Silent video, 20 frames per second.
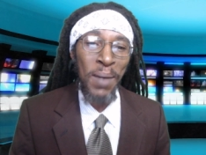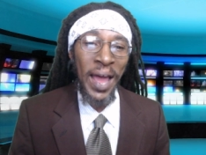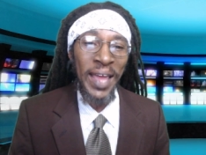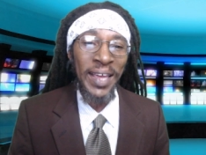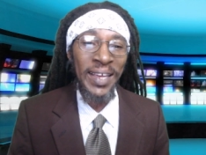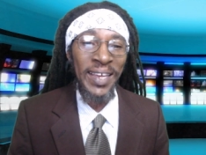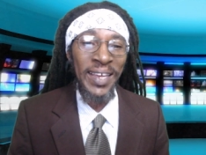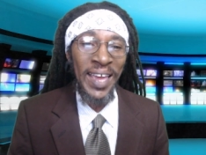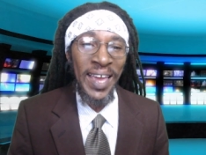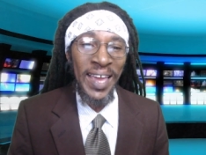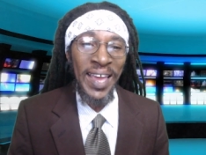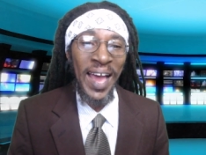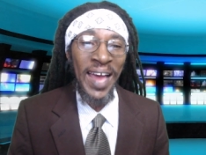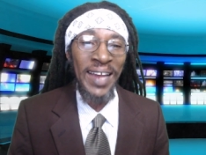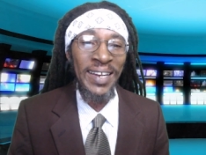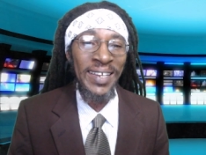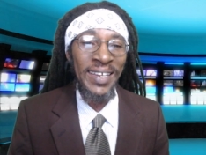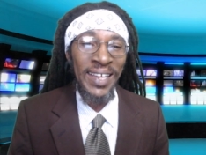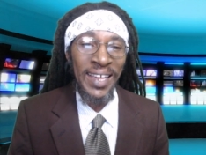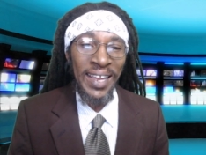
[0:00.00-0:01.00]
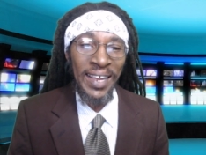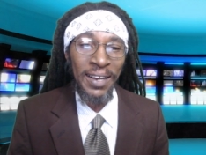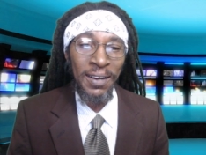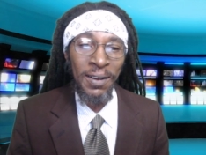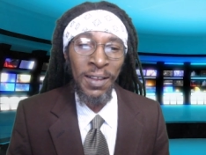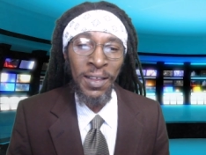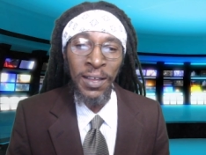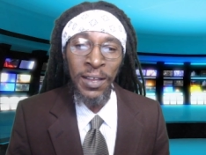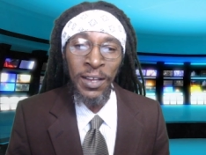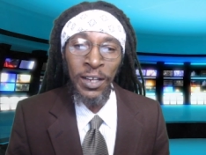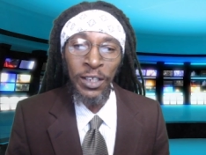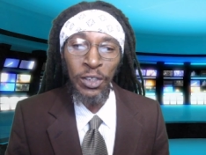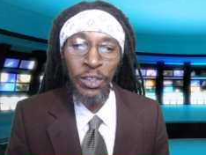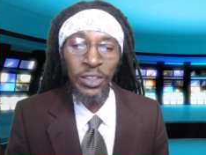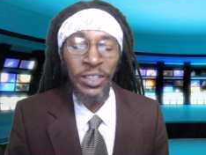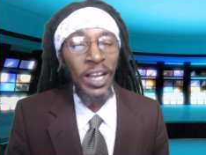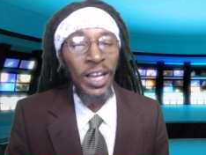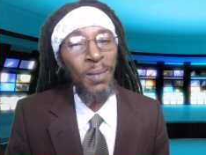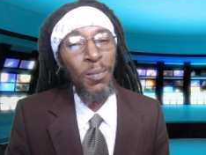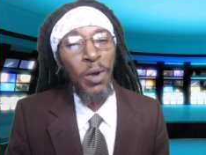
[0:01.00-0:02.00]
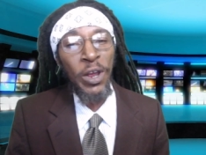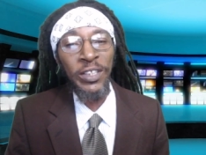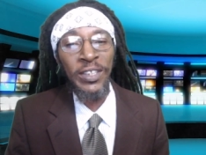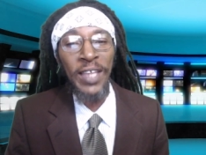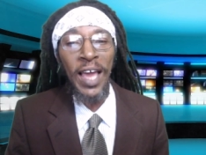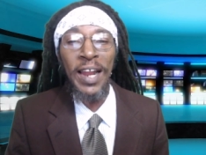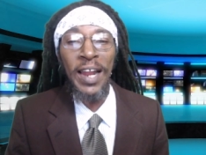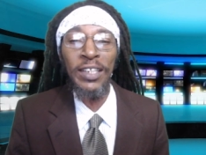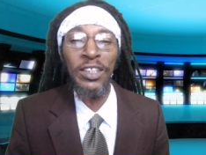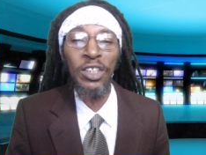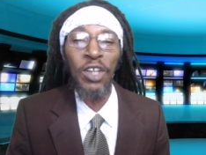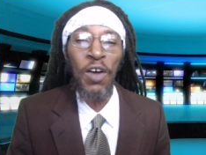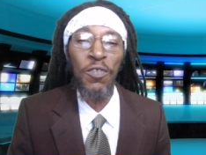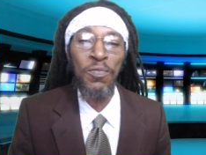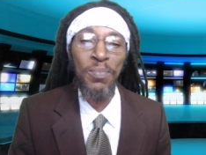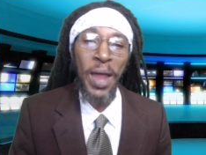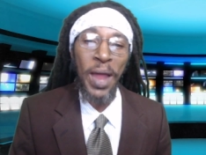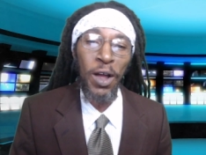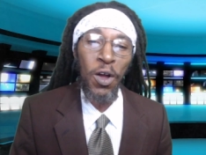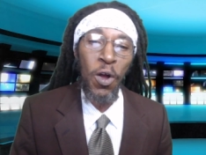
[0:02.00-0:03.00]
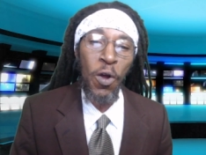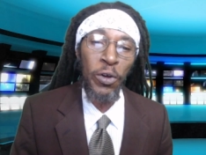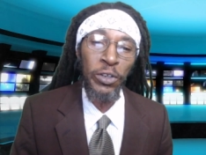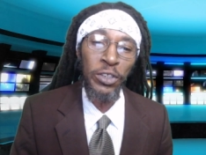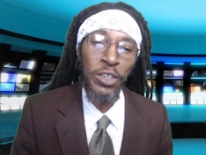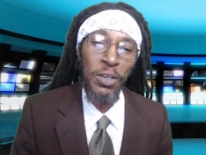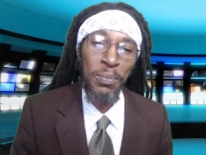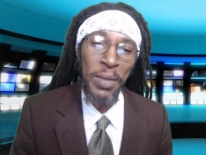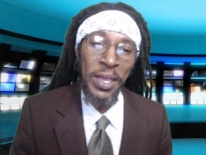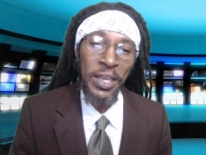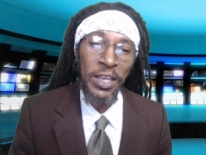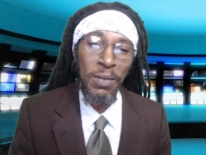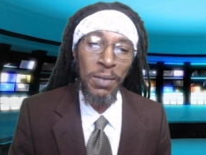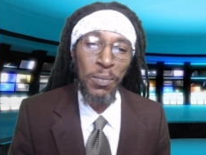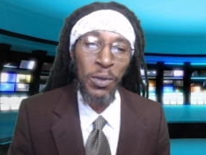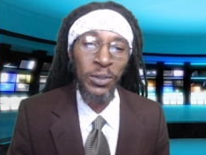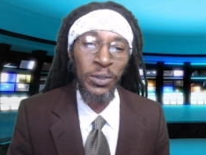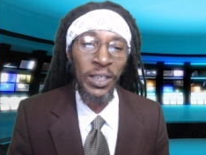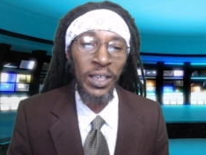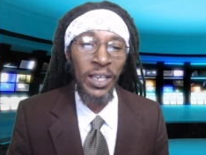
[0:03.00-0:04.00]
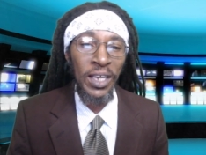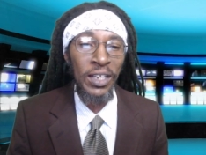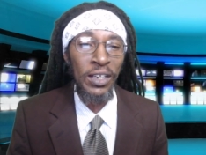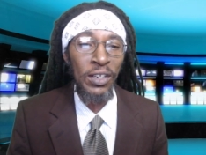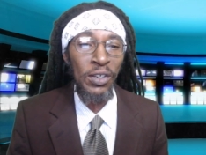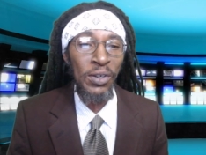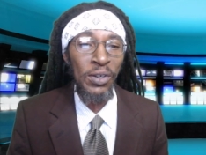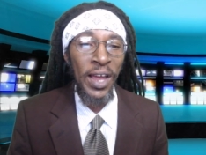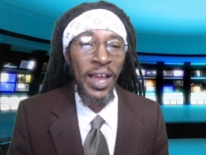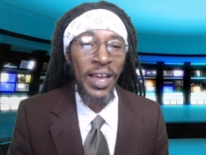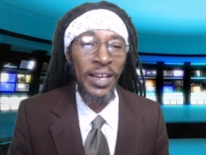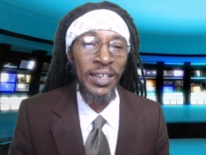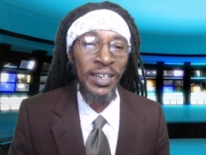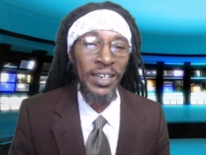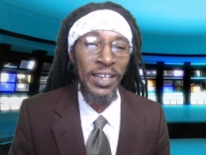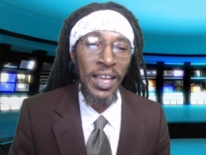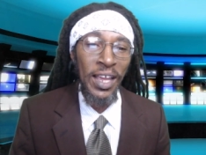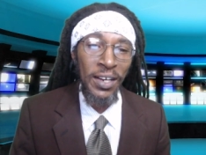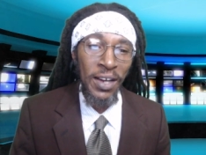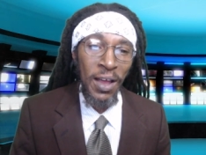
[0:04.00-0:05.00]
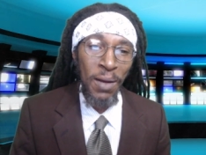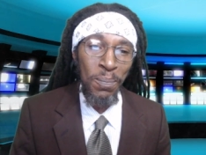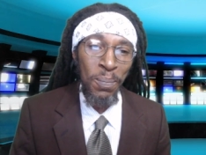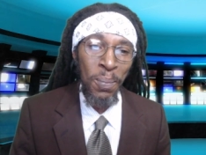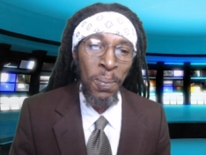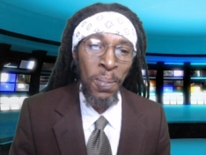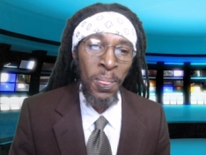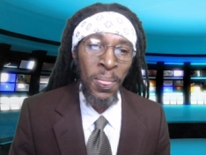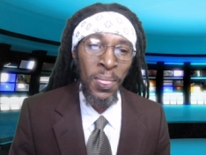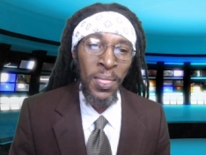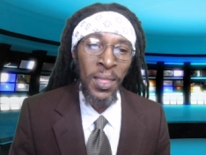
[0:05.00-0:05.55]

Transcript: by Kanya King to celebrate talents of black origin making music in the United Kingdom.